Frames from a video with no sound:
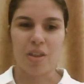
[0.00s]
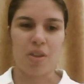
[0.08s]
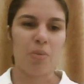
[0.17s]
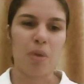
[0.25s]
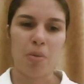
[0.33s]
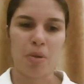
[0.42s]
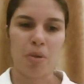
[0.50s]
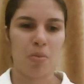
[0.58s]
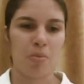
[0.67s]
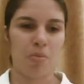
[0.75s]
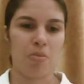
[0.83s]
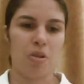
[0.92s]
think maybe
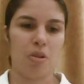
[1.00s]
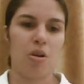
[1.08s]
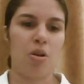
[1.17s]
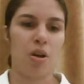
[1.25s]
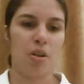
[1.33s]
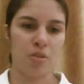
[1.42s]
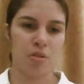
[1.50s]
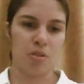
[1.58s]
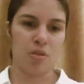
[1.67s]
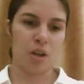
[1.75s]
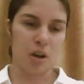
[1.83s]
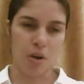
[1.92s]
other
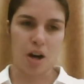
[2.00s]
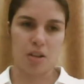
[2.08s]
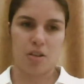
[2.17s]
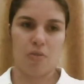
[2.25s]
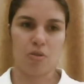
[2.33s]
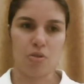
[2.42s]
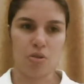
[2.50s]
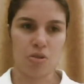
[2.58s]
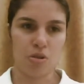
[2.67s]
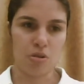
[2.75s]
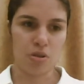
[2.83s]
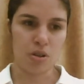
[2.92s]
young writers I've talked
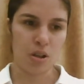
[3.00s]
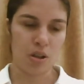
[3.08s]
to